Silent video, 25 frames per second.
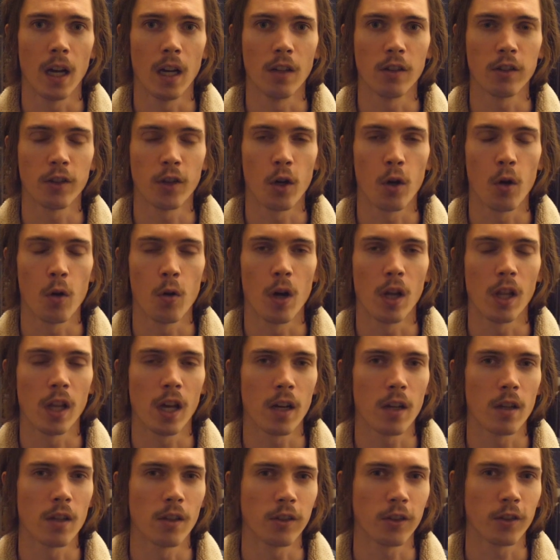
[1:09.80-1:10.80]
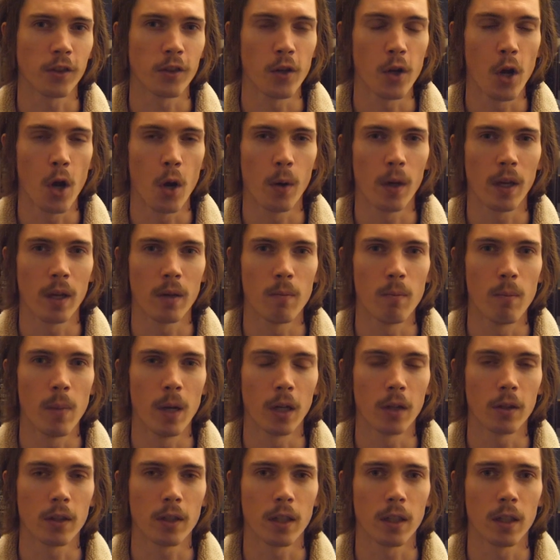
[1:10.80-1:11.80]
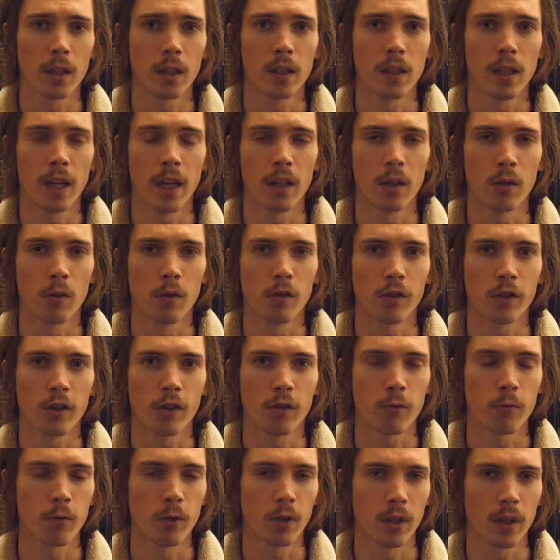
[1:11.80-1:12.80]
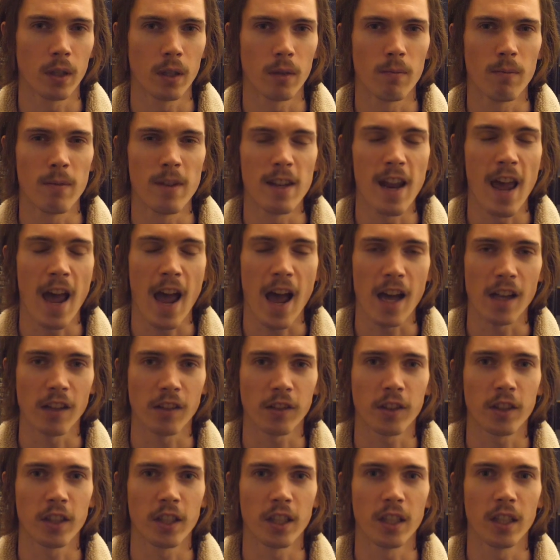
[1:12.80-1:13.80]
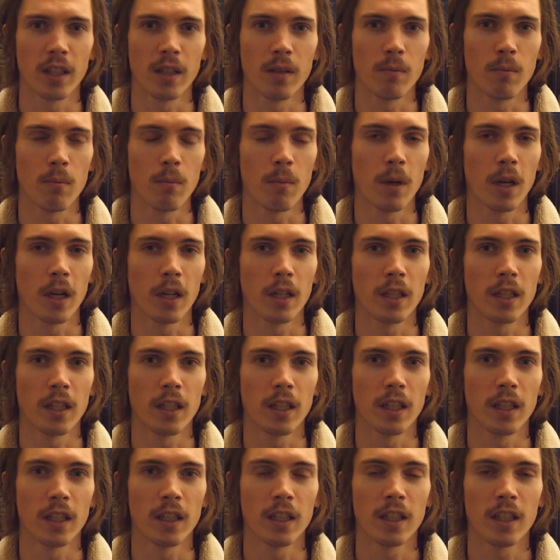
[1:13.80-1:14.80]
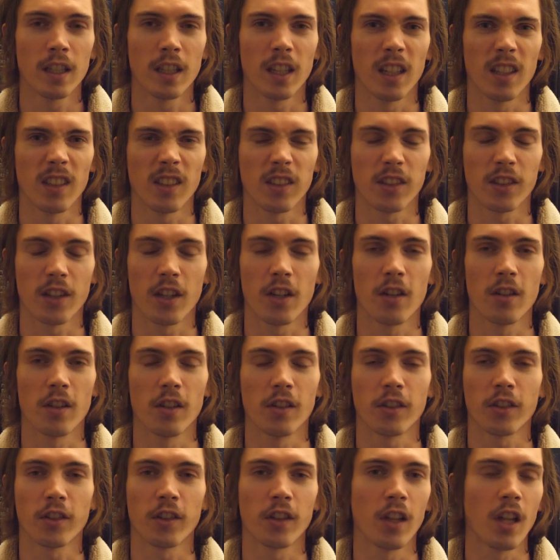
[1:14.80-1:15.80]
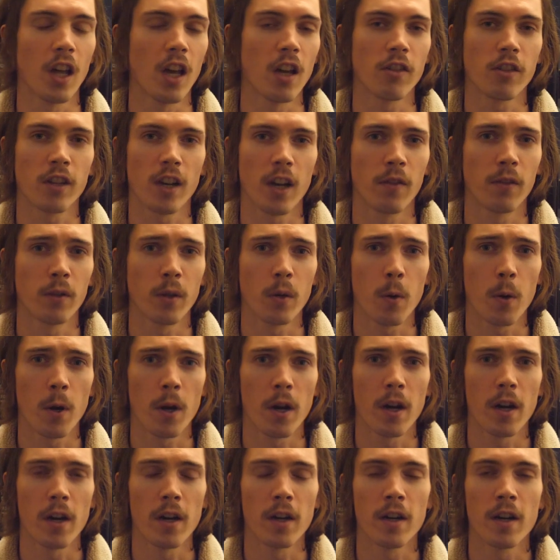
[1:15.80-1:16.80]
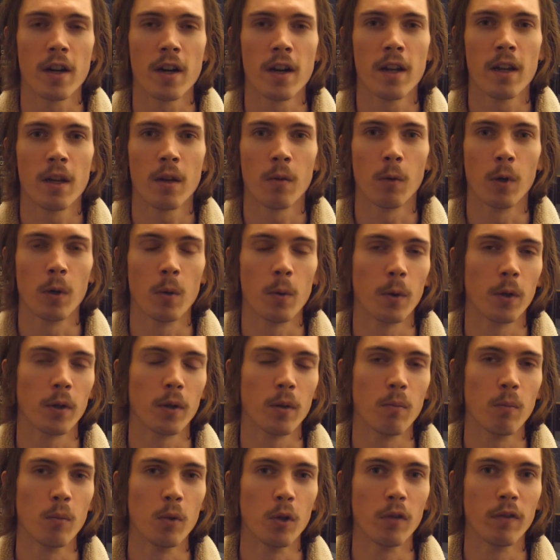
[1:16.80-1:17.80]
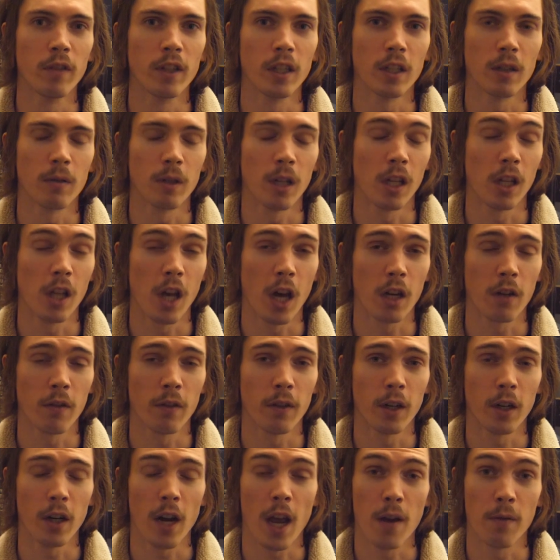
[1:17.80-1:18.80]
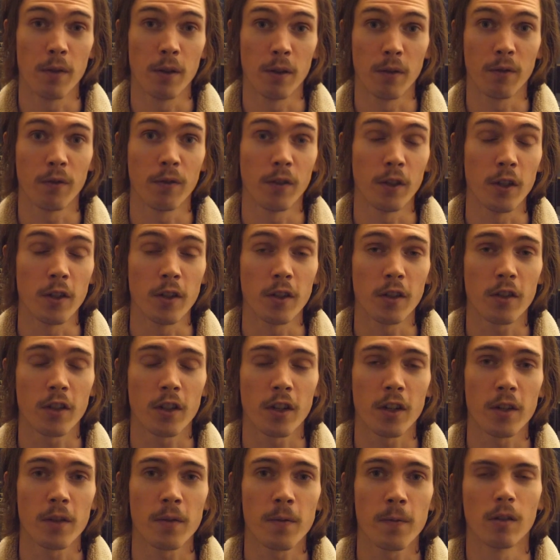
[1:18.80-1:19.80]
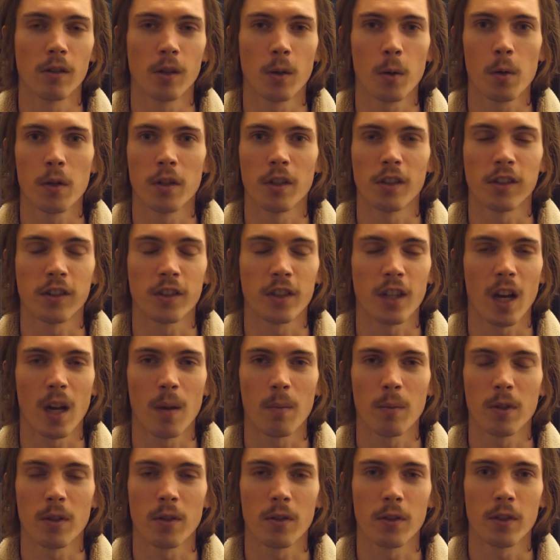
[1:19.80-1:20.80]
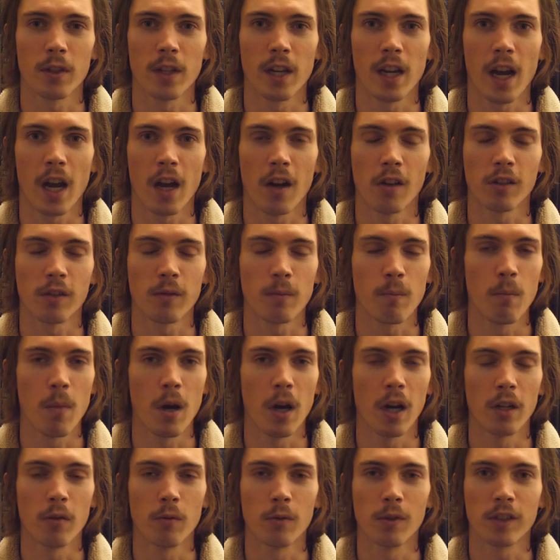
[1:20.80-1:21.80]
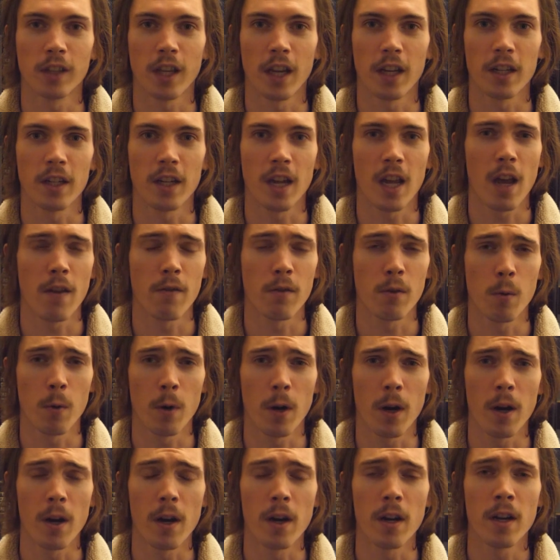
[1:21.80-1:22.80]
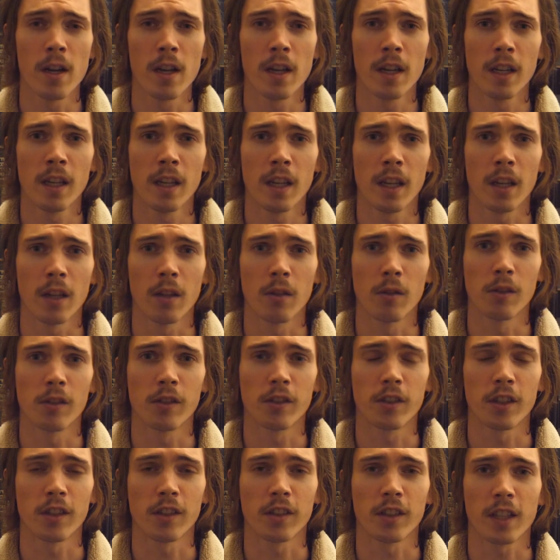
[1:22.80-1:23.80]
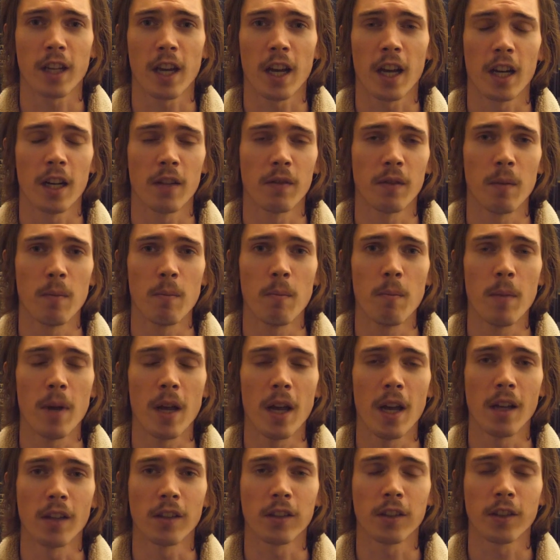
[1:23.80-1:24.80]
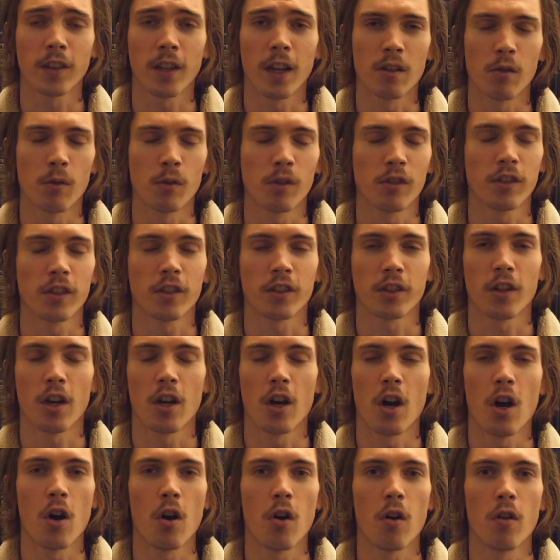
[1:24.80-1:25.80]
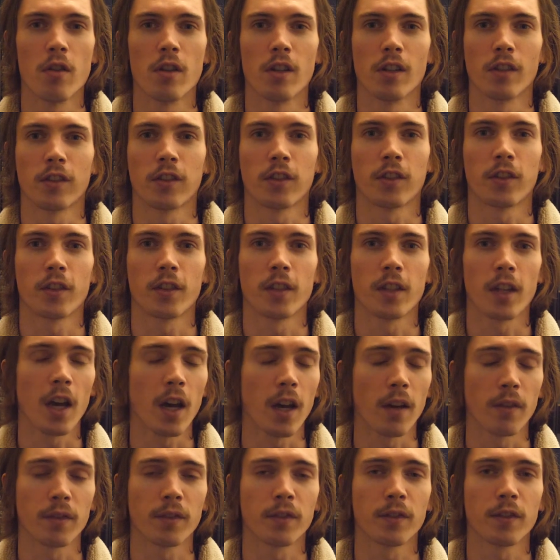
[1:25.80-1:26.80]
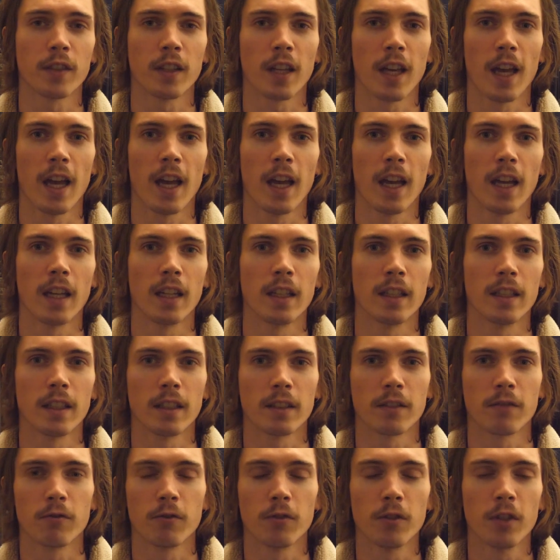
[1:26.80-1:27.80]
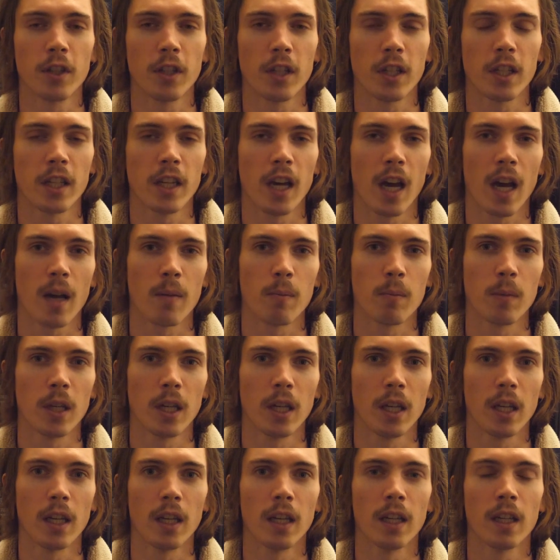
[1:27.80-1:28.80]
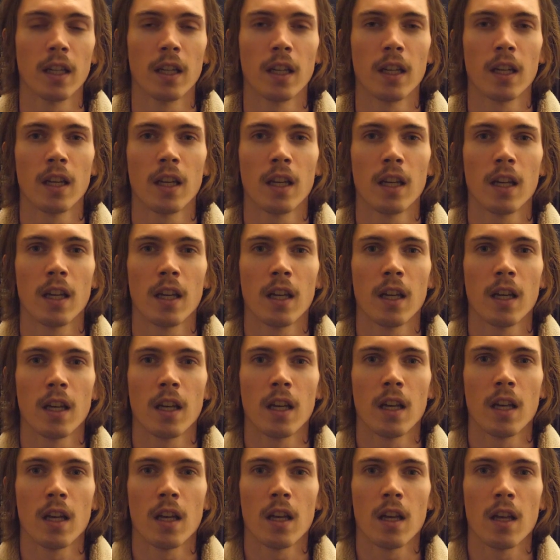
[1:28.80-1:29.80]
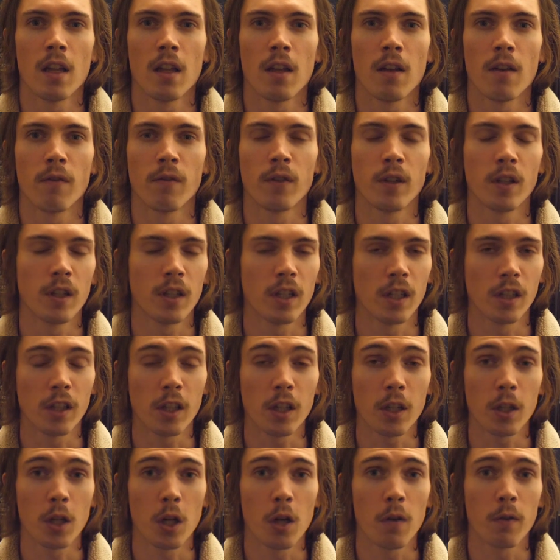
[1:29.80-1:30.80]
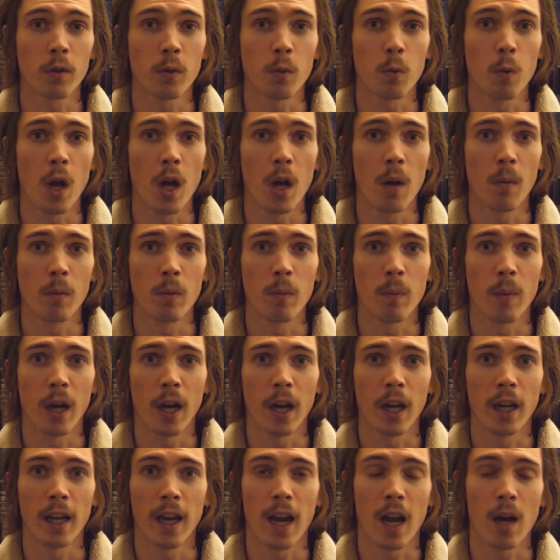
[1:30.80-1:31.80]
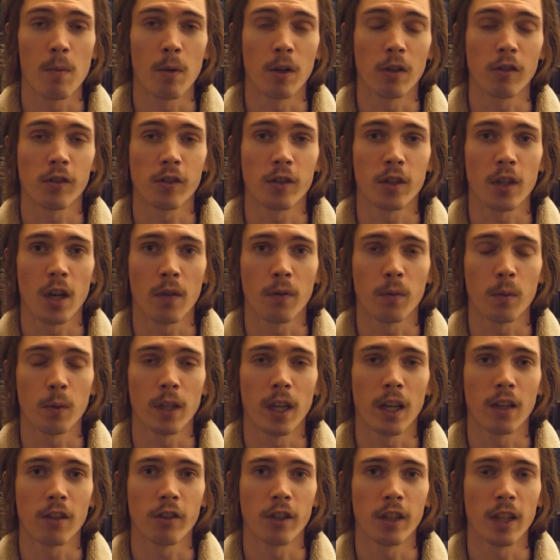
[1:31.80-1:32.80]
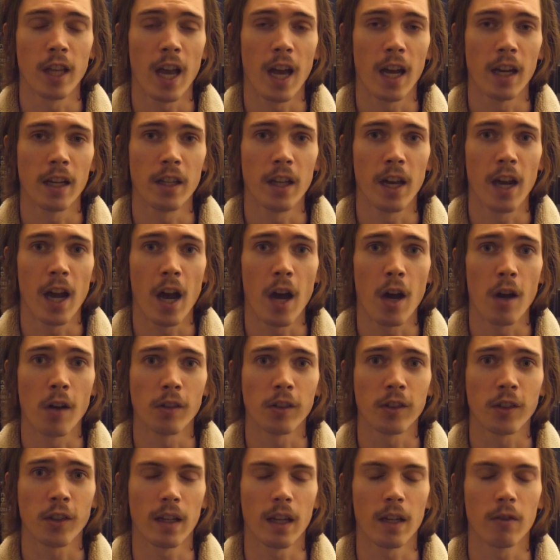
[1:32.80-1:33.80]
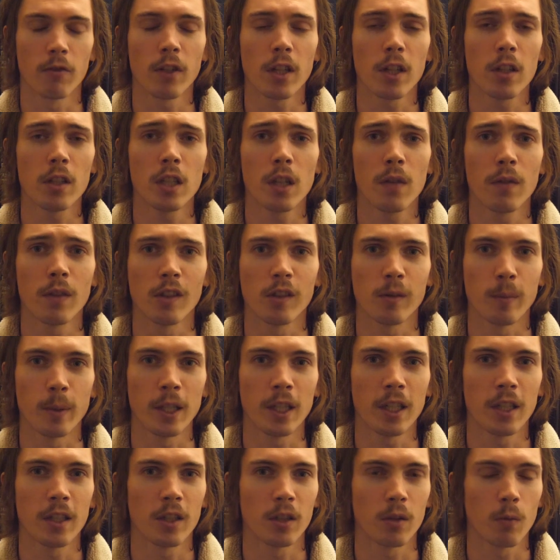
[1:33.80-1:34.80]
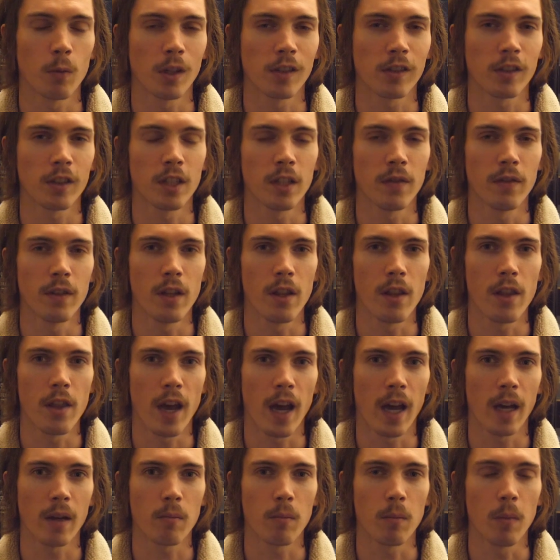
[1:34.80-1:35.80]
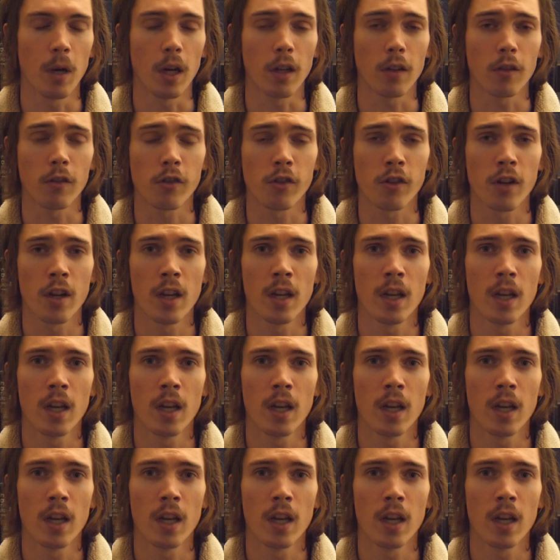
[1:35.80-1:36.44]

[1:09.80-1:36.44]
So a lot of the snow had melted and it was just really nasty and muddy and all this slush everywhere when we were moving a lot of our heavy furniture. So we were just stomping through the house, mud was getting everywhere. It was just kind of a mess. There was just all this stuff and it really got me feeling a little overwhelmed by how much stuff we actually had in the house. And relatively speaking, there wasn't even that much,